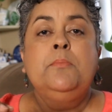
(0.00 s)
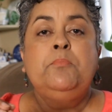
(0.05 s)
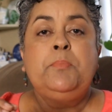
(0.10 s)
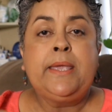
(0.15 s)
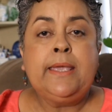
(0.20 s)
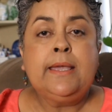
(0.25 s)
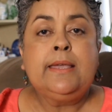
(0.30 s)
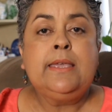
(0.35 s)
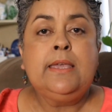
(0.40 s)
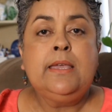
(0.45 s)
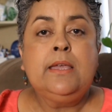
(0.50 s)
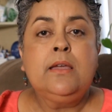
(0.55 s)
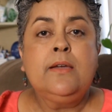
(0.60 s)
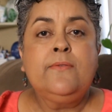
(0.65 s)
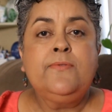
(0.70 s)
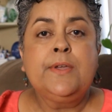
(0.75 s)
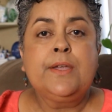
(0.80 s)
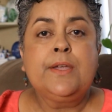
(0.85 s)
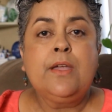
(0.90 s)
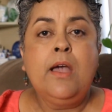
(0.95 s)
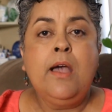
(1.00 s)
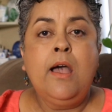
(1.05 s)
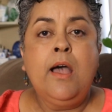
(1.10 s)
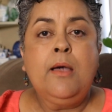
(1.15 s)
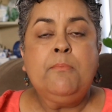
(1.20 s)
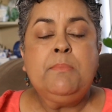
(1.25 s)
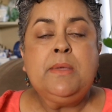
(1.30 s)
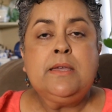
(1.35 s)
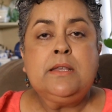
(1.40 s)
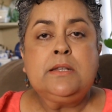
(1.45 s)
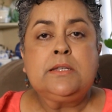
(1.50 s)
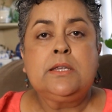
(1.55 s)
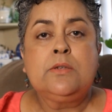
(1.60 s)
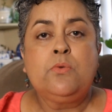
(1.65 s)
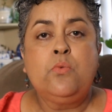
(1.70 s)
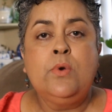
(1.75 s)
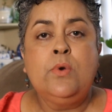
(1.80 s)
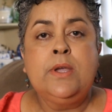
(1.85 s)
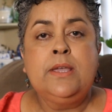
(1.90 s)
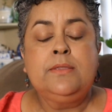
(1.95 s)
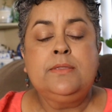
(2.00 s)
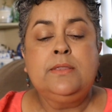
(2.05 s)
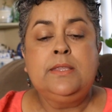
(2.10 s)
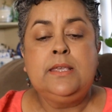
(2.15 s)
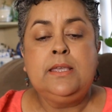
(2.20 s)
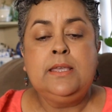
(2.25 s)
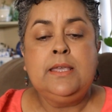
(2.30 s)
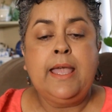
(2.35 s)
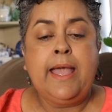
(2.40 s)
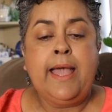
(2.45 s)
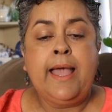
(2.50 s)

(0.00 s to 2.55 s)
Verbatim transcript: picking of the comment when the